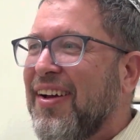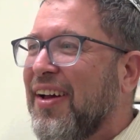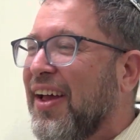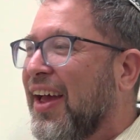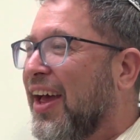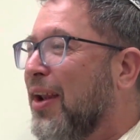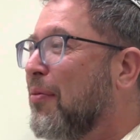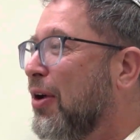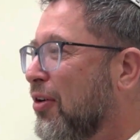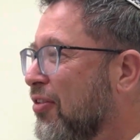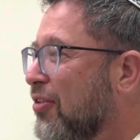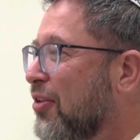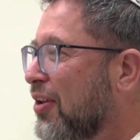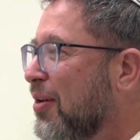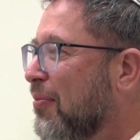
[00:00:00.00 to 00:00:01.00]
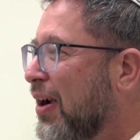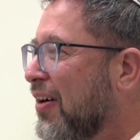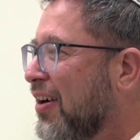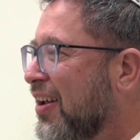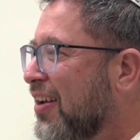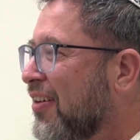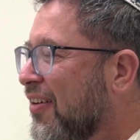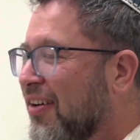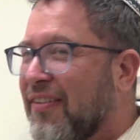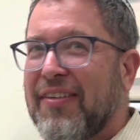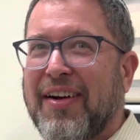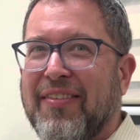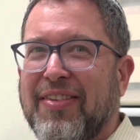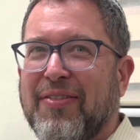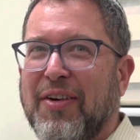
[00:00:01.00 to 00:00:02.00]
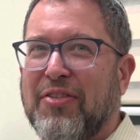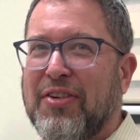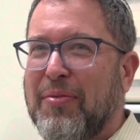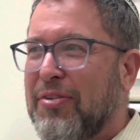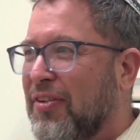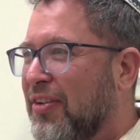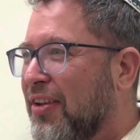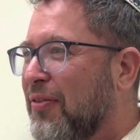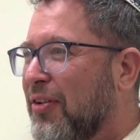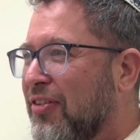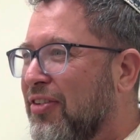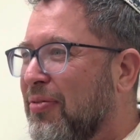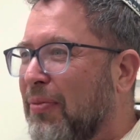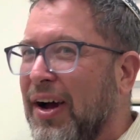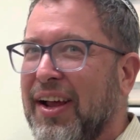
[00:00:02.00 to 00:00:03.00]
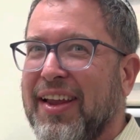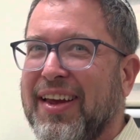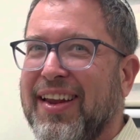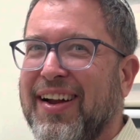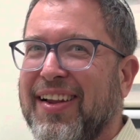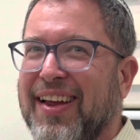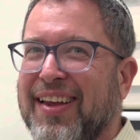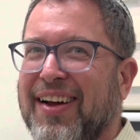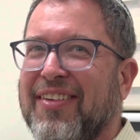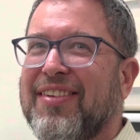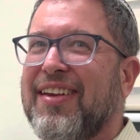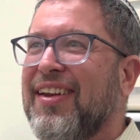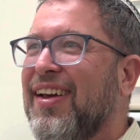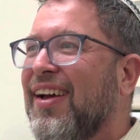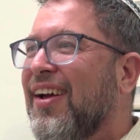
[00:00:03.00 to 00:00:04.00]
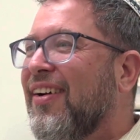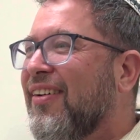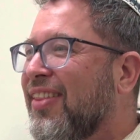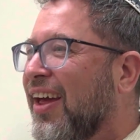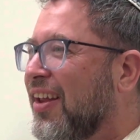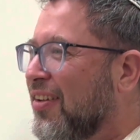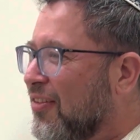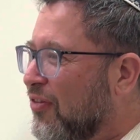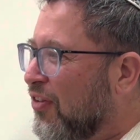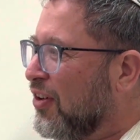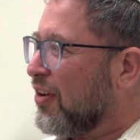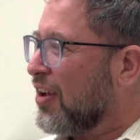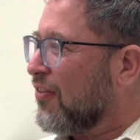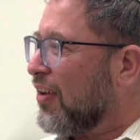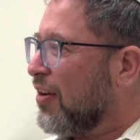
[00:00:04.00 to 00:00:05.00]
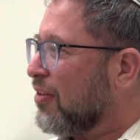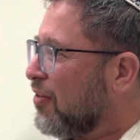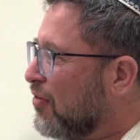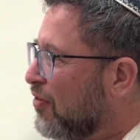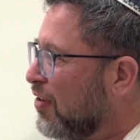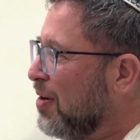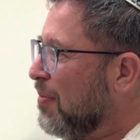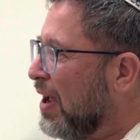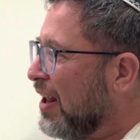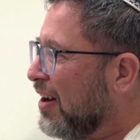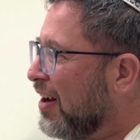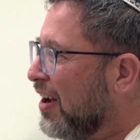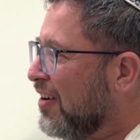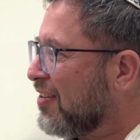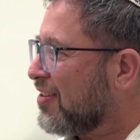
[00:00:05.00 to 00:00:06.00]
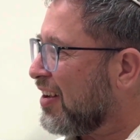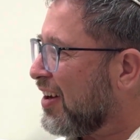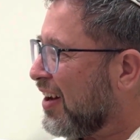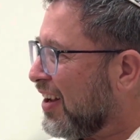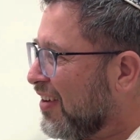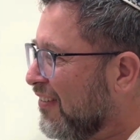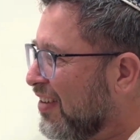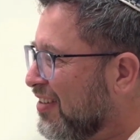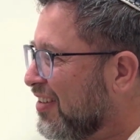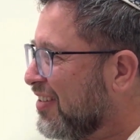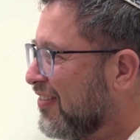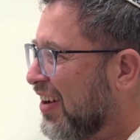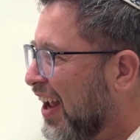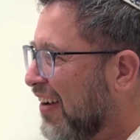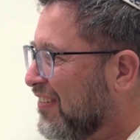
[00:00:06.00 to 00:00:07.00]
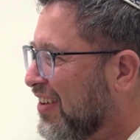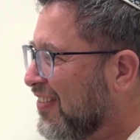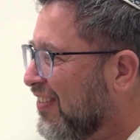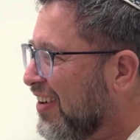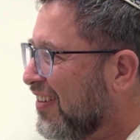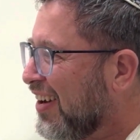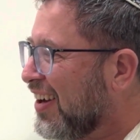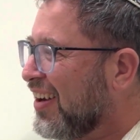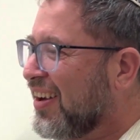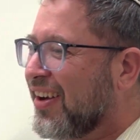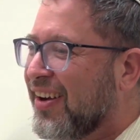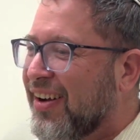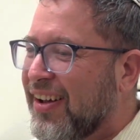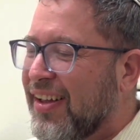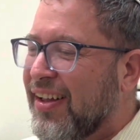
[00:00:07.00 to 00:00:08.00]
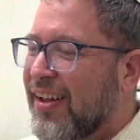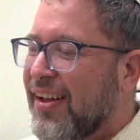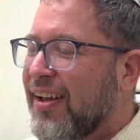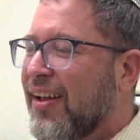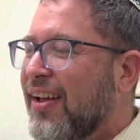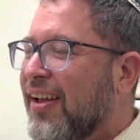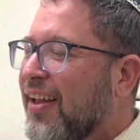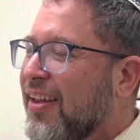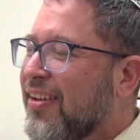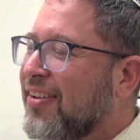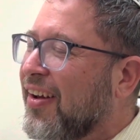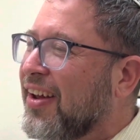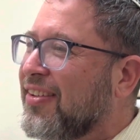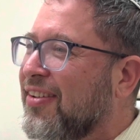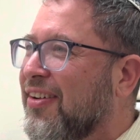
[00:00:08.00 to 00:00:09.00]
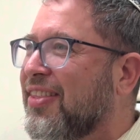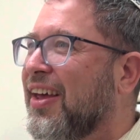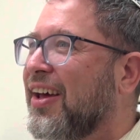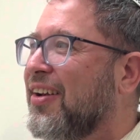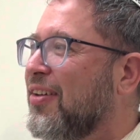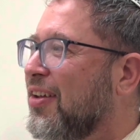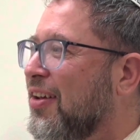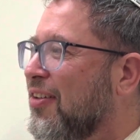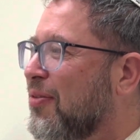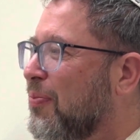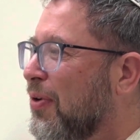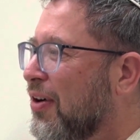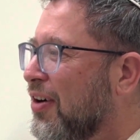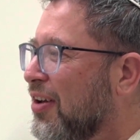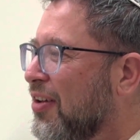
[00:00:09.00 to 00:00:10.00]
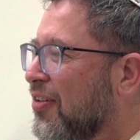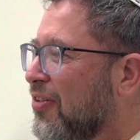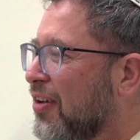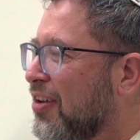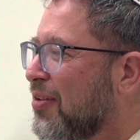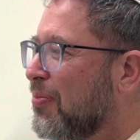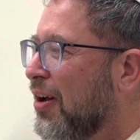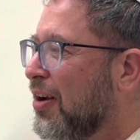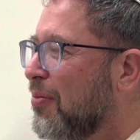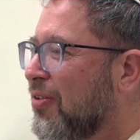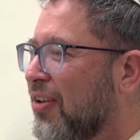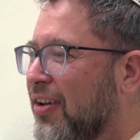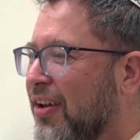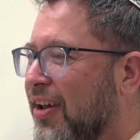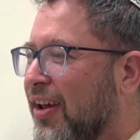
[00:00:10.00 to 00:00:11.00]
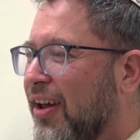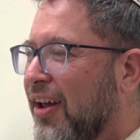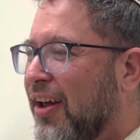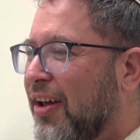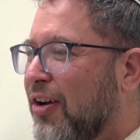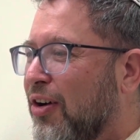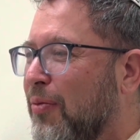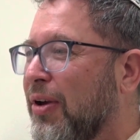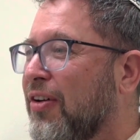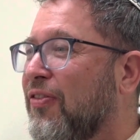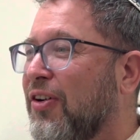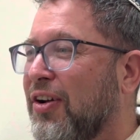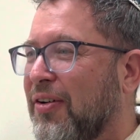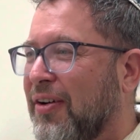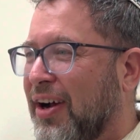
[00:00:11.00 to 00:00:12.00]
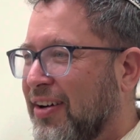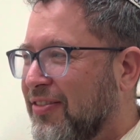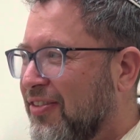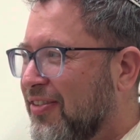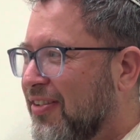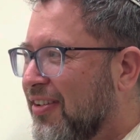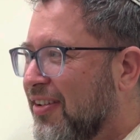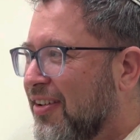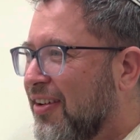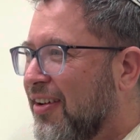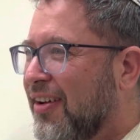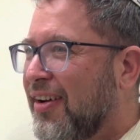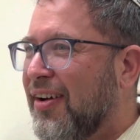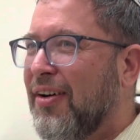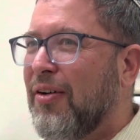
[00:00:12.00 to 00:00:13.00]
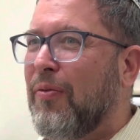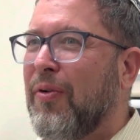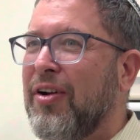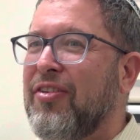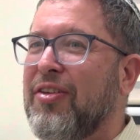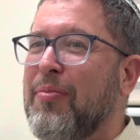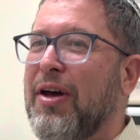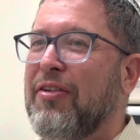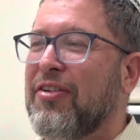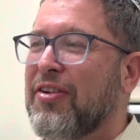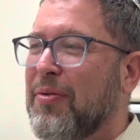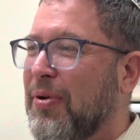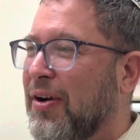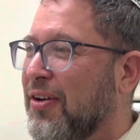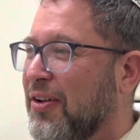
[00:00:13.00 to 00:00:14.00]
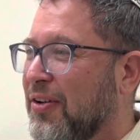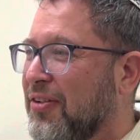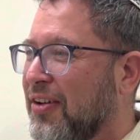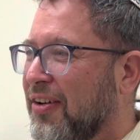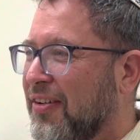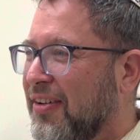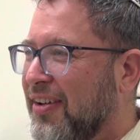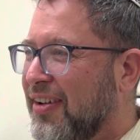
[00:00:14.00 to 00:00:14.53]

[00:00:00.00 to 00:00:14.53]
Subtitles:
anybody who's newly married or Rav Shimson's even smiling, like all of a sudden that feeling of I was a free man and all of a sudden like what happened to me, right? So I took that in the spirit and so I smiled at him and said, Ubi chvoda Rav, what does the Medrash compare you to?